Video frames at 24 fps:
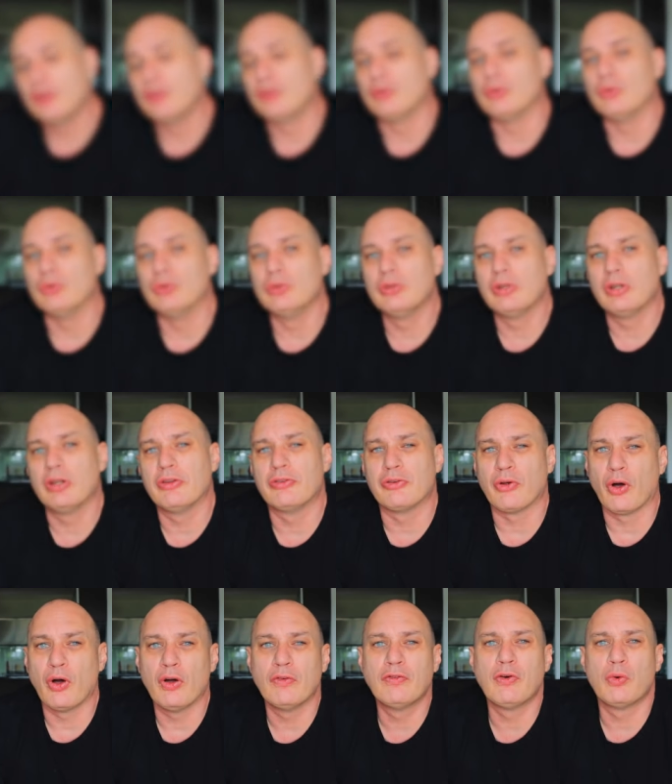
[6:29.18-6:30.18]
to do
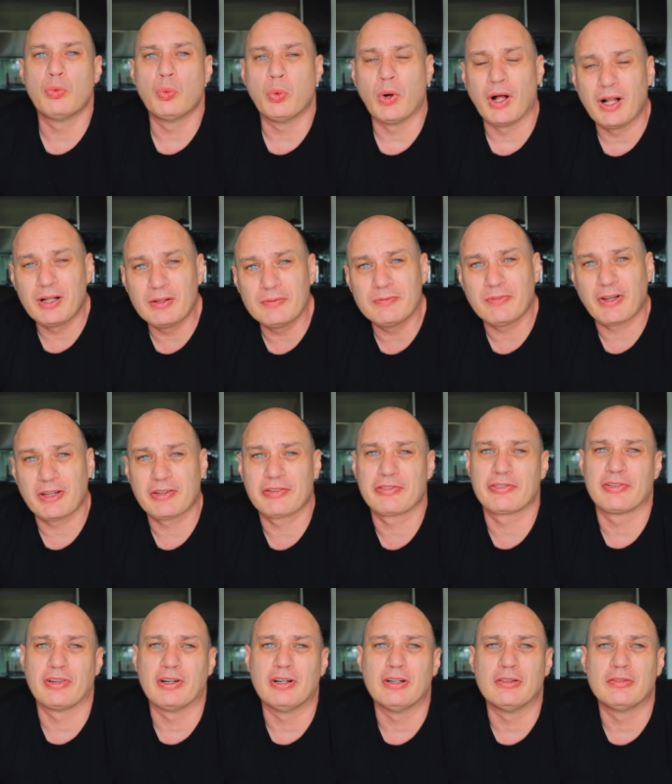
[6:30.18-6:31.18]
is overwhelm
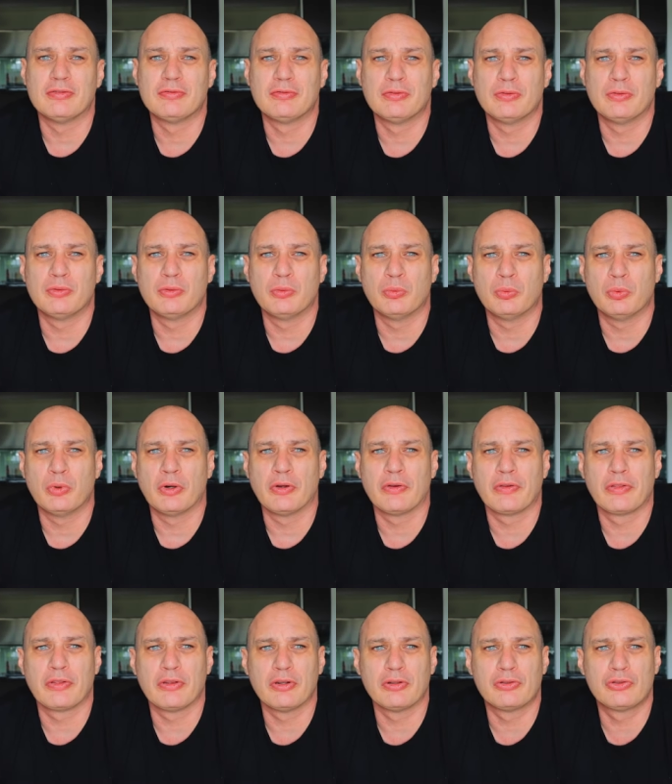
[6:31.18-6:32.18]
myself
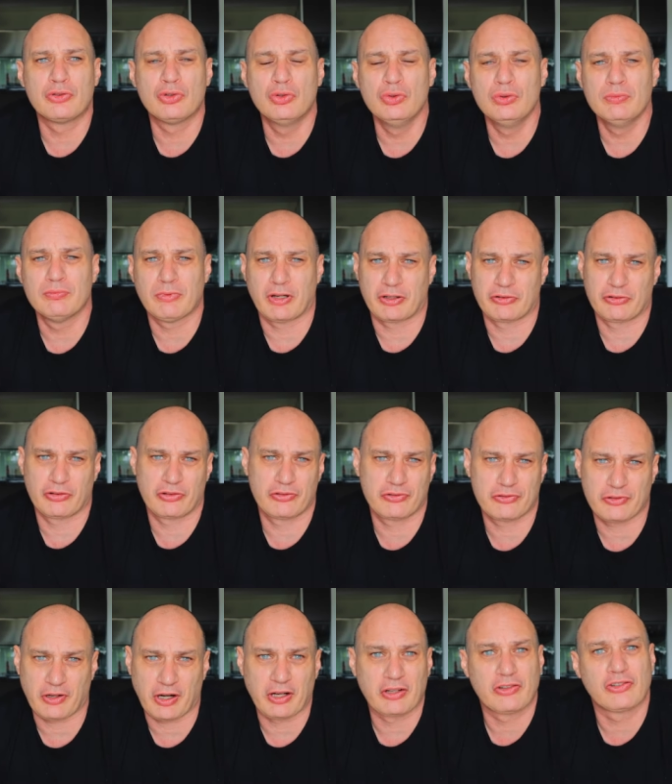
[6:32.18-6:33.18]
with too much
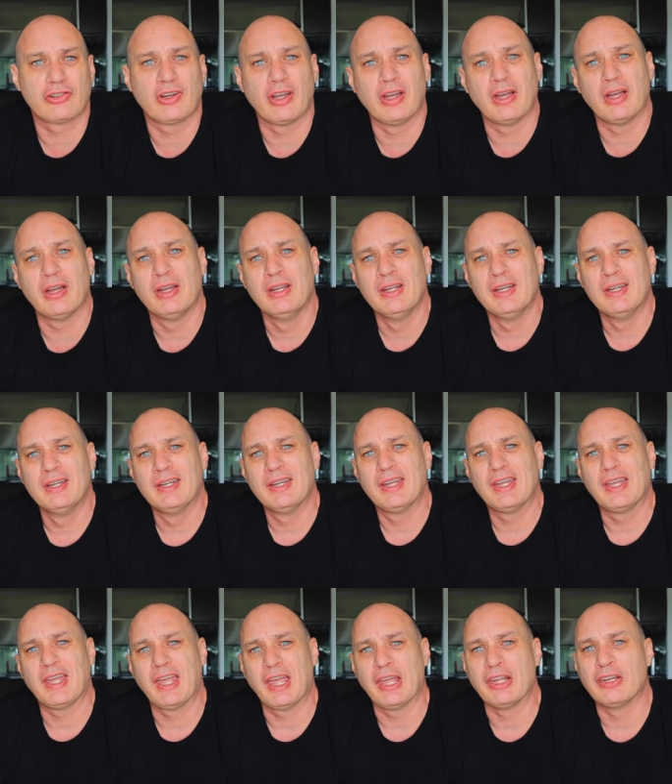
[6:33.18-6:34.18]
structure
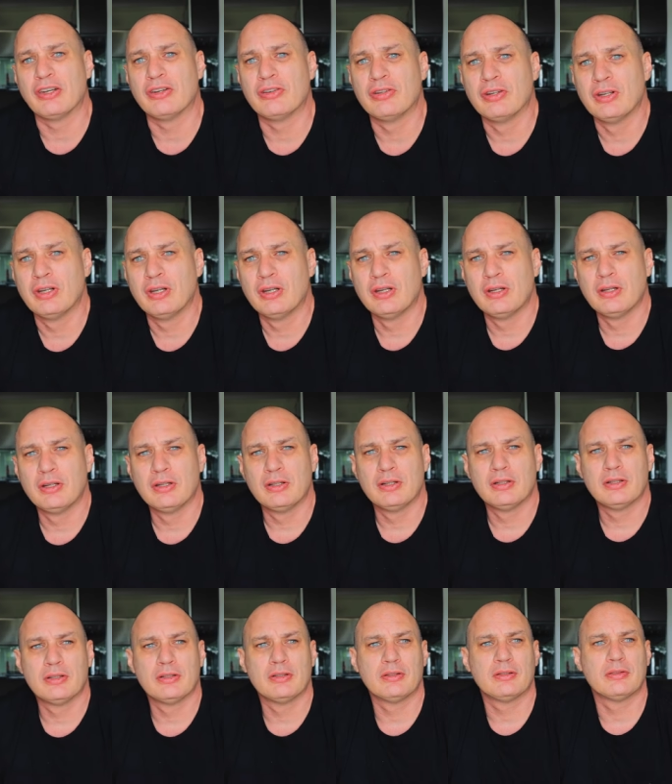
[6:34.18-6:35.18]
and
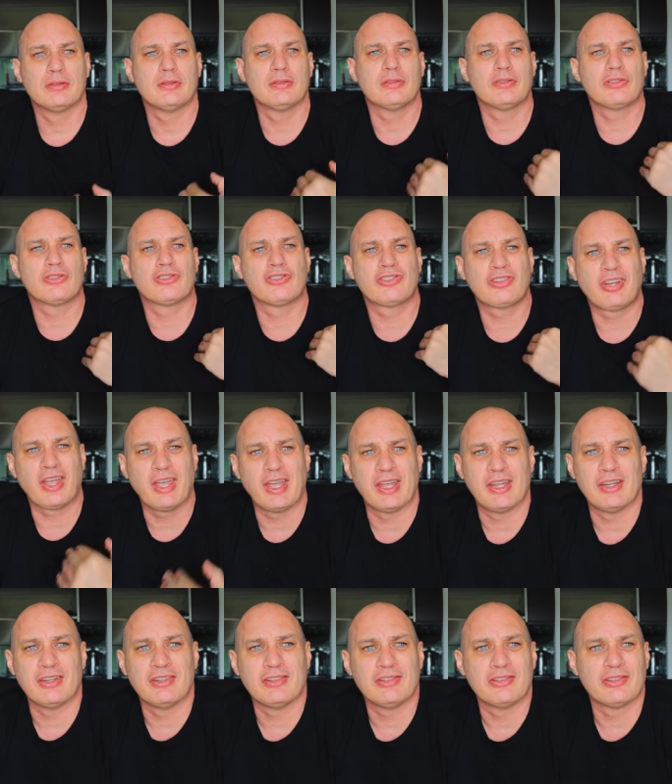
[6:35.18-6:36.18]

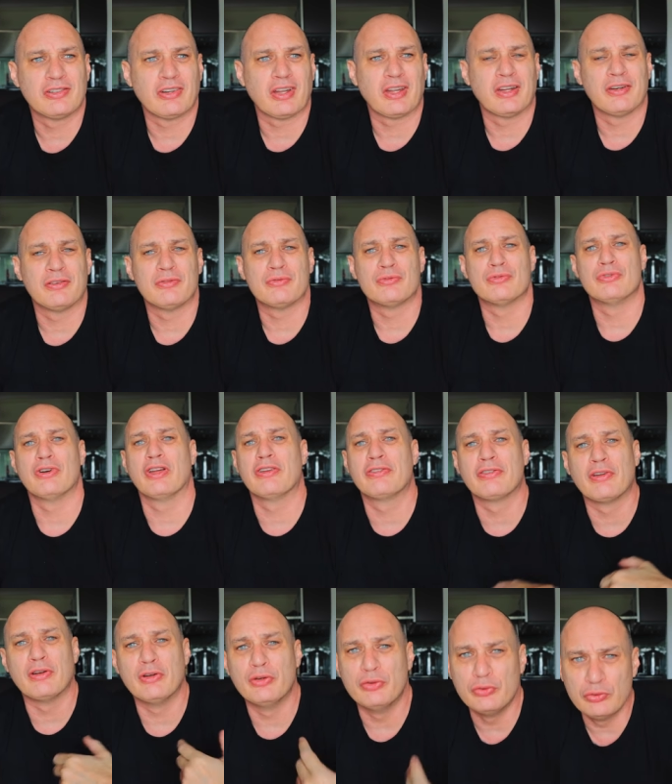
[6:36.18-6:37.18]
change and
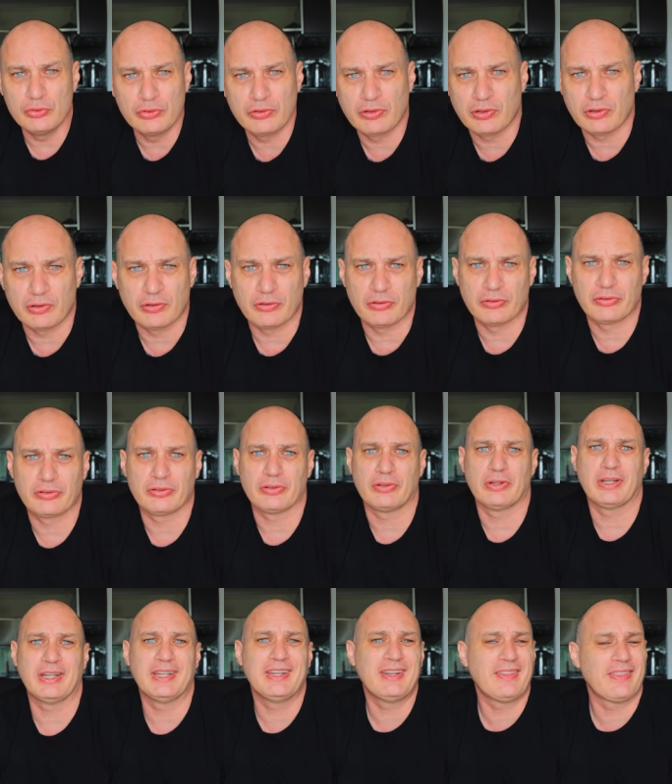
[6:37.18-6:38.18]
resolutions
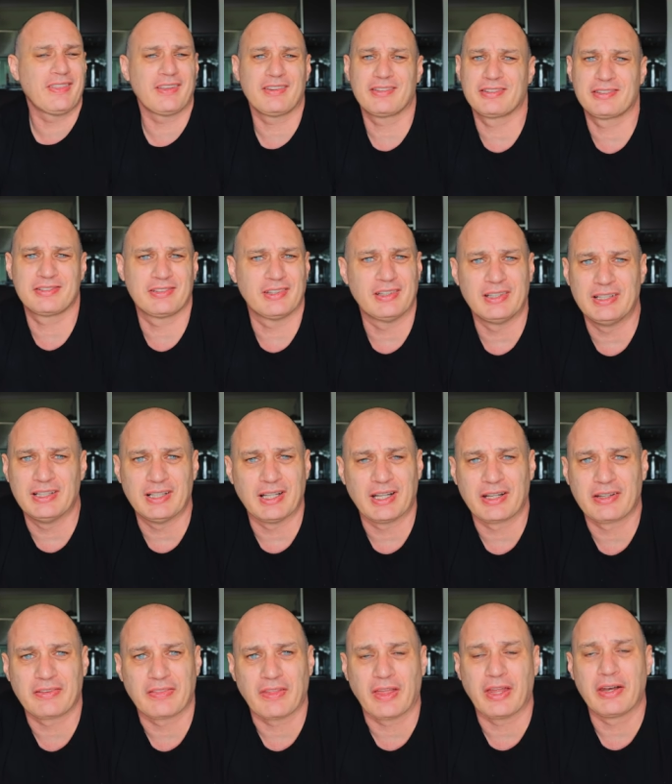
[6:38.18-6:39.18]
or anything silly
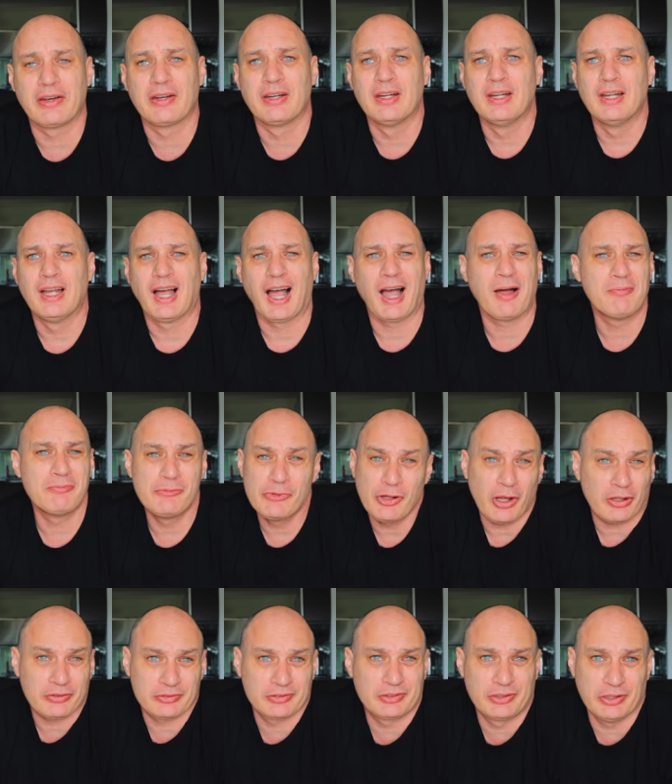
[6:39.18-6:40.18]
like that. I'm
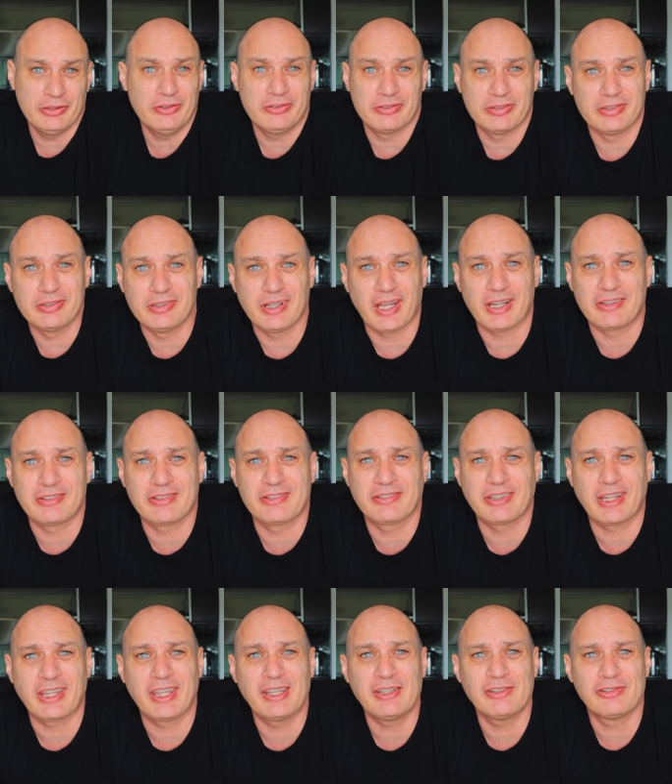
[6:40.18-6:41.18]
not good at
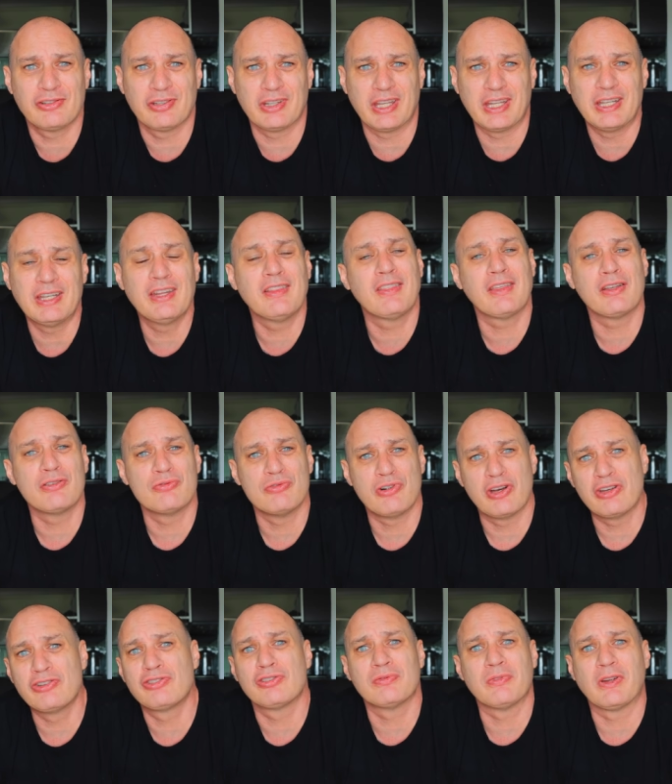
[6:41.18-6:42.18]
sticking to anything
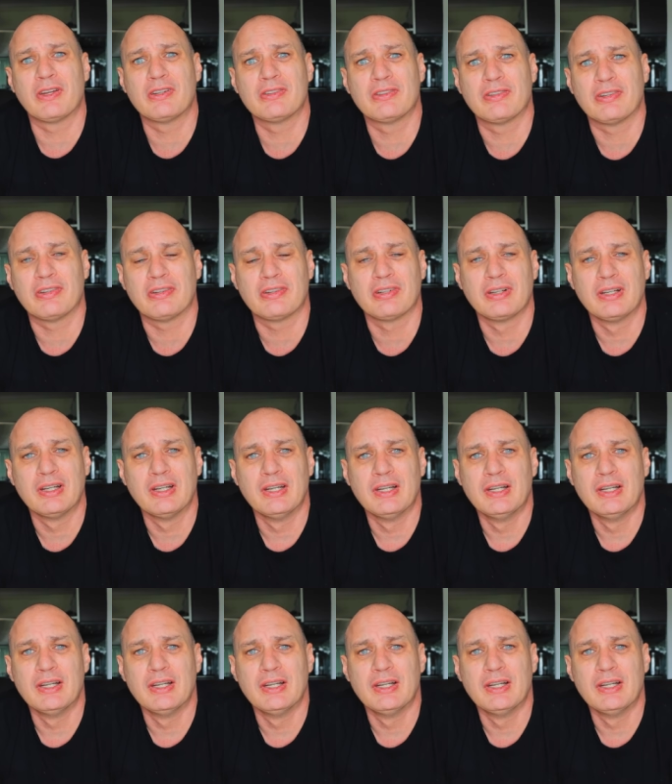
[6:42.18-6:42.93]
regimented.